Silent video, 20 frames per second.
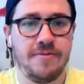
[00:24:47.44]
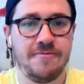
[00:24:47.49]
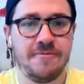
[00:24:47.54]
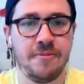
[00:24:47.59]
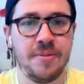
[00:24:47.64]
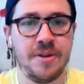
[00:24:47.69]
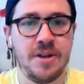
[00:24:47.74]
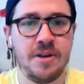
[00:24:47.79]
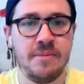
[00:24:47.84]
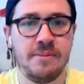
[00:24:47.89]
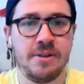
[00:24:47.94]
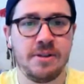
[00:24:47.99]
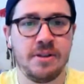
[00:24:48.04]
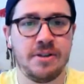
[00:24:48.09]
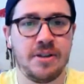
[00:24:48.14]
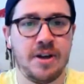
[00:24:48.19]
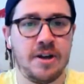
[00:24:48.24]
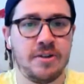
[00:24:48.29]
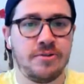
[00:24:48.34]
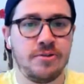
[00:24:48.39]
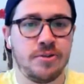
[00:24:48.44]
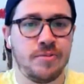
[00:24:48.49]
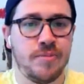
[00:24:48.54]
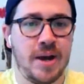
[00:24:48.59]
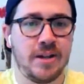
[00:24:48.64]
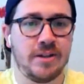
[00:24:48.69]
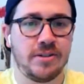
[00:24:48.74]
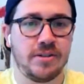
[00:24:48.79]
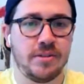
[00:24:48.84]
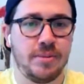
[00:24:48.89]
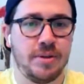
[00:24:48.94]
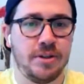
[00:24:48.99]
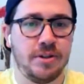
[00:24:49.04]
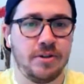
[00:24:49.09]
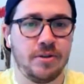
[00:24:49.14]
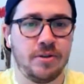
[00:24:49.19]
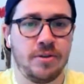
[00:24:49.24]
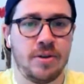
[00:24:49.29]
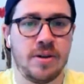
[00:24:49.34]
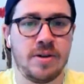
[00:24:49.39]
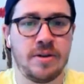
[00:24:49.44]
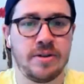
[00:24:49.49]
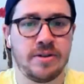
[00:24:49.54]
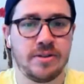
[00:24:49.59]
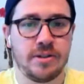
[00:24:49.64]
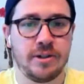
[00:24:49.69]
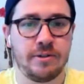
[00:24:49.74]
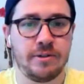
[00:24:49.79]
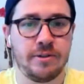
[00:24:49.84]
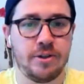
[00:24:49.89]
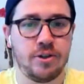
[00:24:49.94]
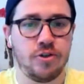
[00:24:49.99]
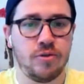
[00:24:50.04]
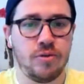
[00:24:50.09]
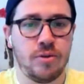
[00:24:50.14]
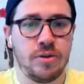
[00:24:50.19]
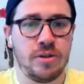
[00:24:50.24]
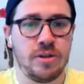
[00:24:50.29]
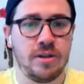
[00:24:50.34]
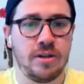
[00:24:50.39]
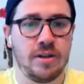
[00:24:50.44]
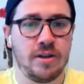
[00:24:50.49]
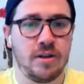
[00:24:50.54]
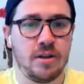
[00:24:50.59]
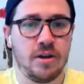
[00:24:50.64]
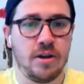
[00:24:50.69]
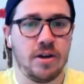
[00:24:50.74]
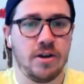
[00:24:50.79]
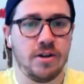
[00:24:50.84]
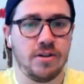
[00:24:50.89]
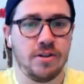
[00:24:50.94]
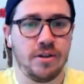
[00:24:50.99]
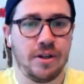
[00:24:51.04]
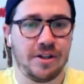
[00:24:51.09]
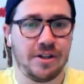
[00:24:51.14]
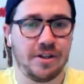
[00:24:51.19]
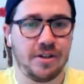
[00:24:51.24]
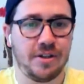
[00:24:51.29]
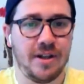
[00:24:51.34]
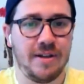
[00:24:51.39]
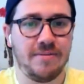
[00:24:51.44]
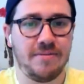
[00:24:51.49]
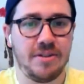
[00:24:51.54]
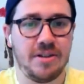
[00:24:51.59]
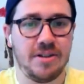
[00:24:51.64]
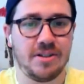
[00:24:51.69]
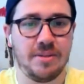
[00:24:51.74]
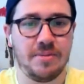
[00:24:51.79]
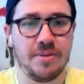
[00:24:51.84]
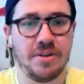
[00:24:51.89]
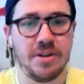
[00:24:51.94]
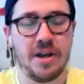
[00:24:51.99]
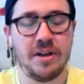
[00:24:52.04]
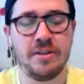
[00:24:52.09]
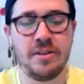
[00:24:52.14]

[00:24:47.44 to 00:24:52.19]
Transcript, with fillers: for me, I mean, the Dodgers bats, I mean, they're not necessarily intriguing uh, like the lefties.